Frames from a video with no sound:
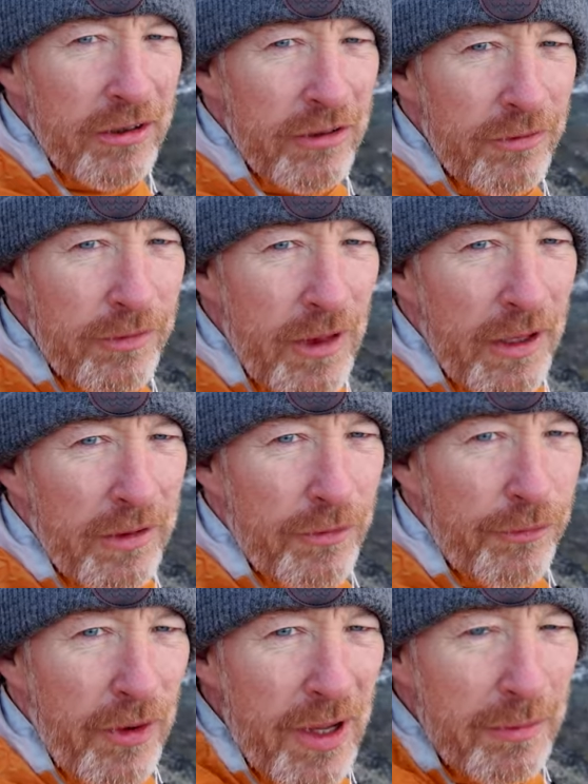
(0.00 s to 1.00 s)
of like the
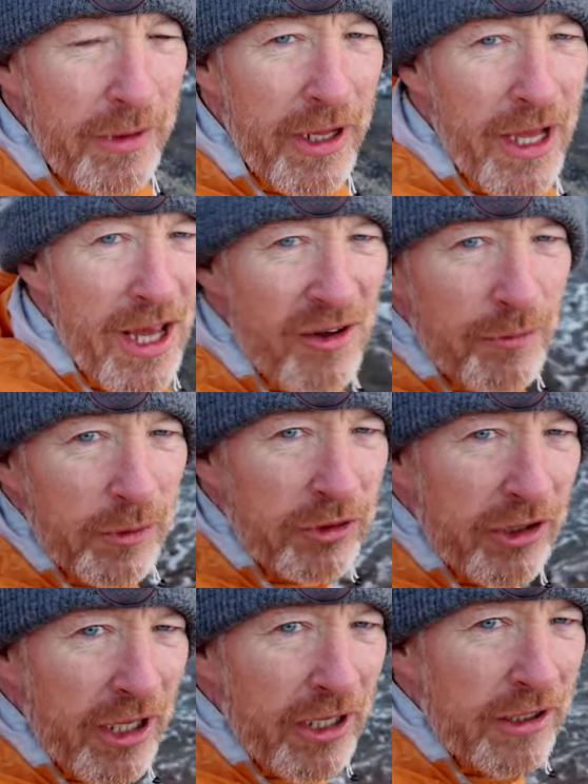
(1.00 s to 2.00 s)
frame that I have, but you're
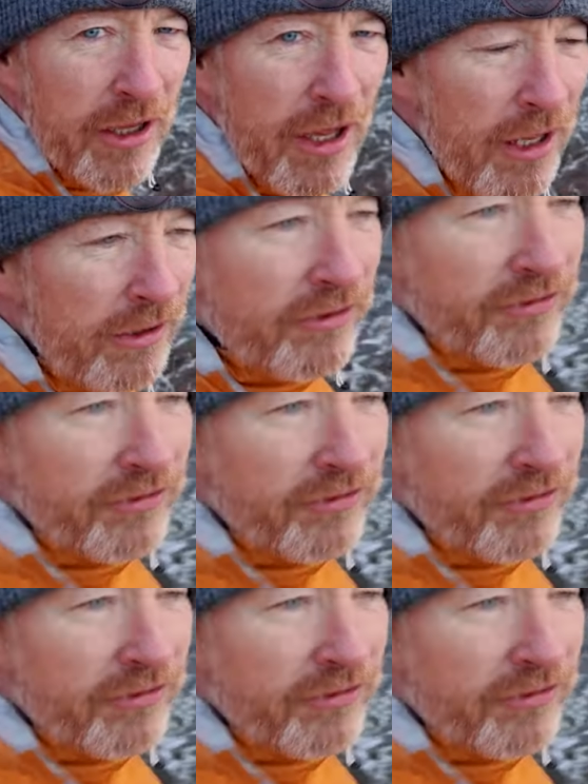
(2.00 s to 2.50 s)
getting the